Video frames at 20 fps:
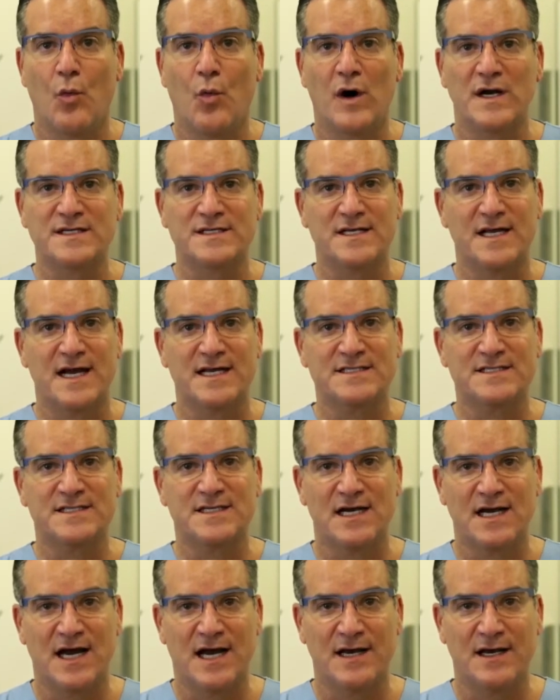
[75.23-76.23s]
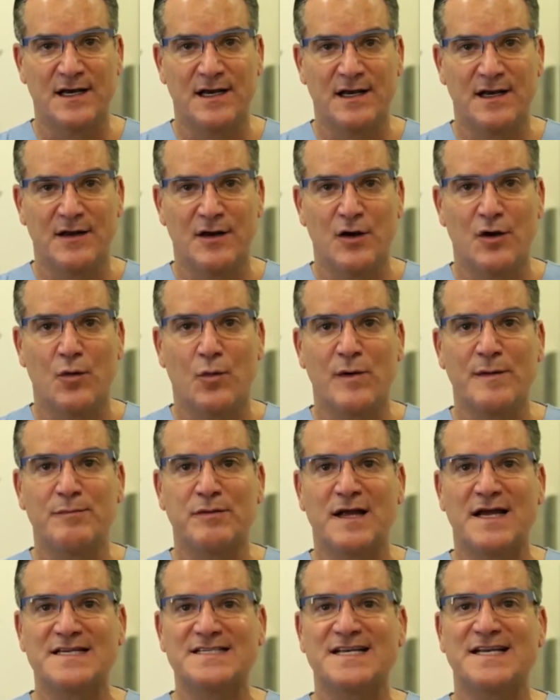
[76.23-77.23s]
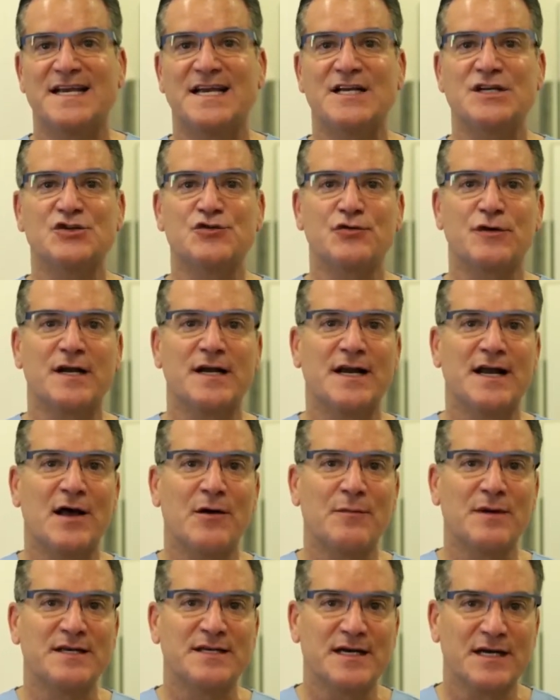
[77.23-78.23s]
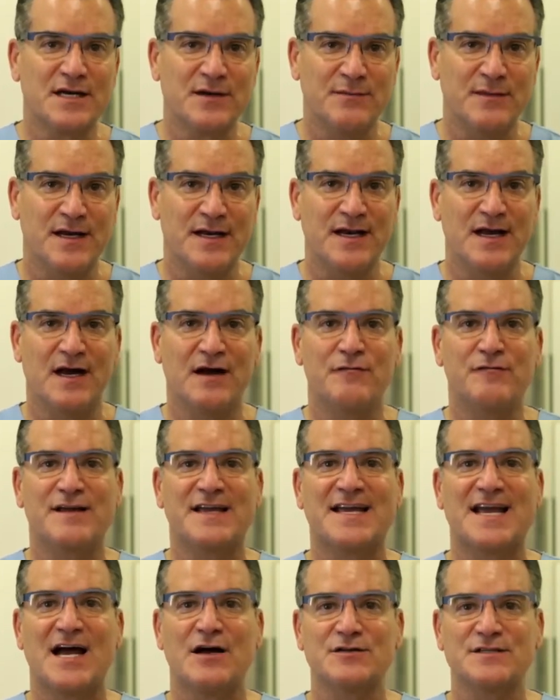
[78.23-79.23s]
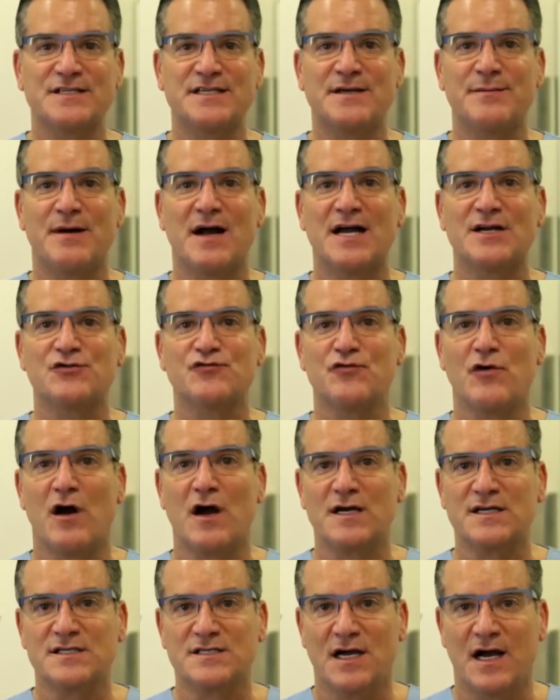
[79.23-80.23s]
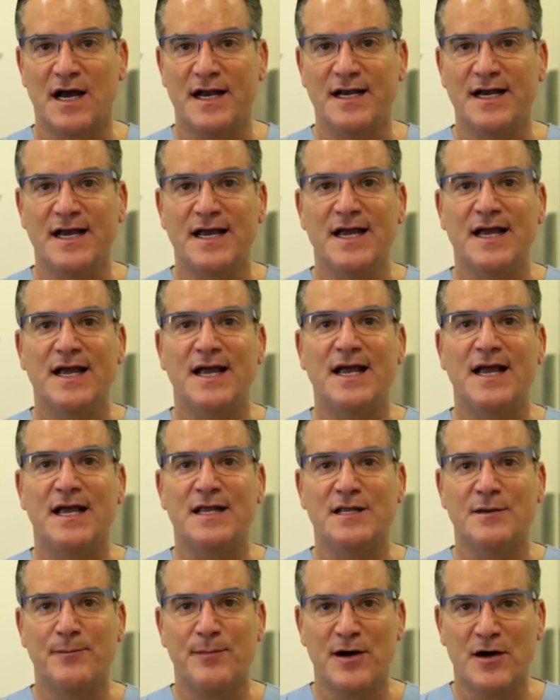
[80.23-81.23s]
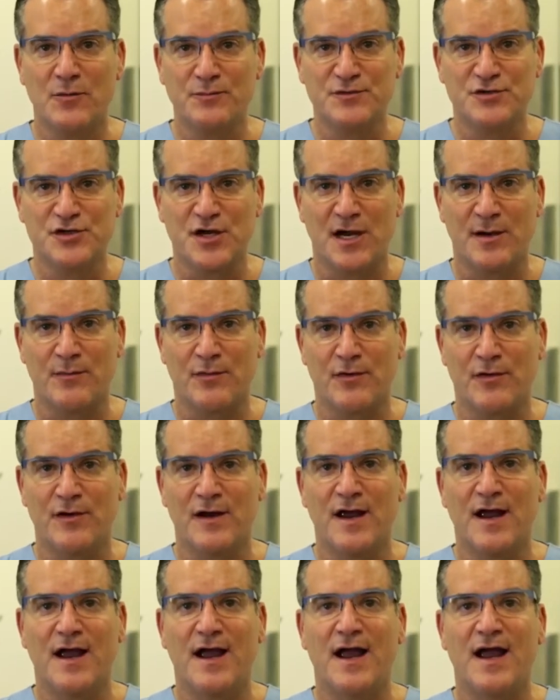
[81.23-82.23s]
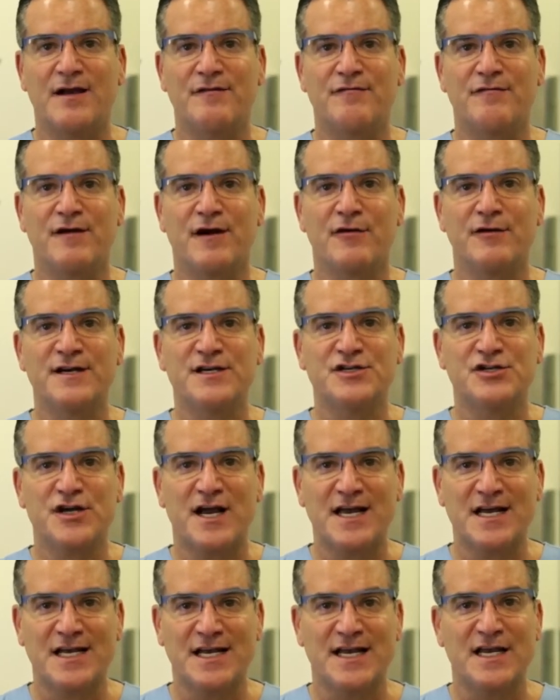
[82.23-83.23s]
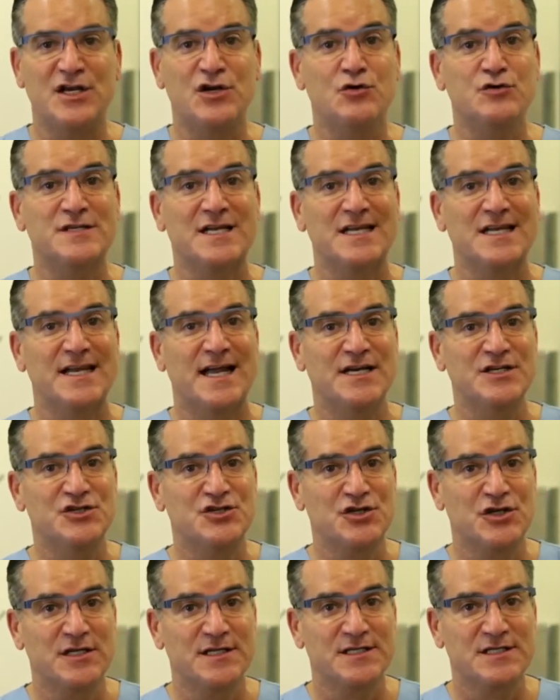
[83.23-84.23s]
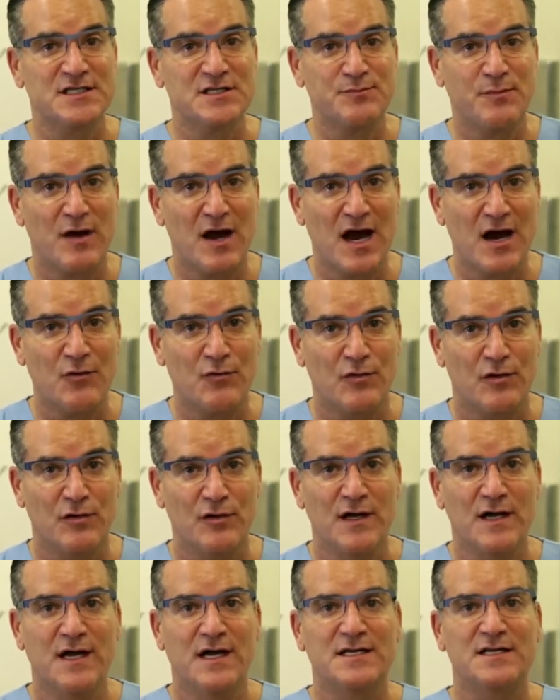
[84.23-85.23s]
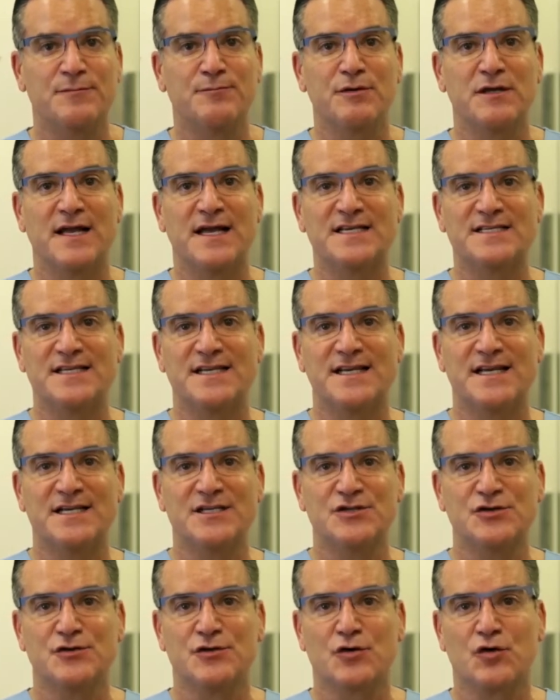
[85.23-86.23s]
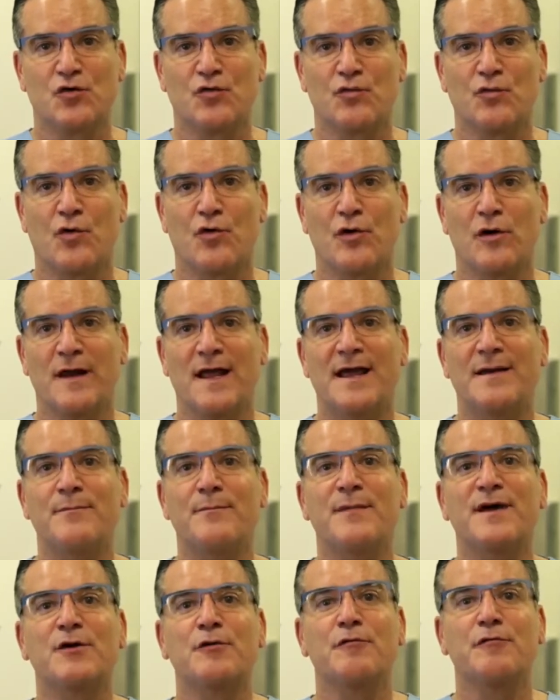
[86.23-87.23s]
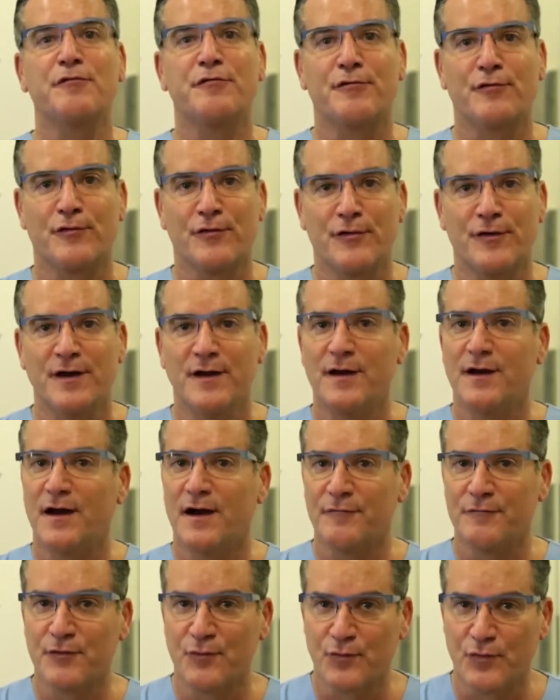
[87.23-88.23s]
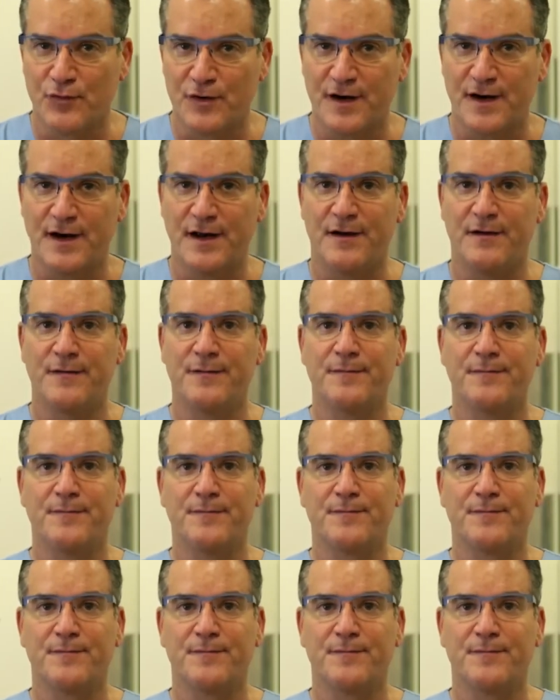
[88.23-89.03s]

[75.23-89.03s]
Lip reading: Once that's done, we place an intracanal medicament of calcium hydroxide in the pulp chamber and very gently use a lentulus spiral to place it into the coronal and middle third of the root canal.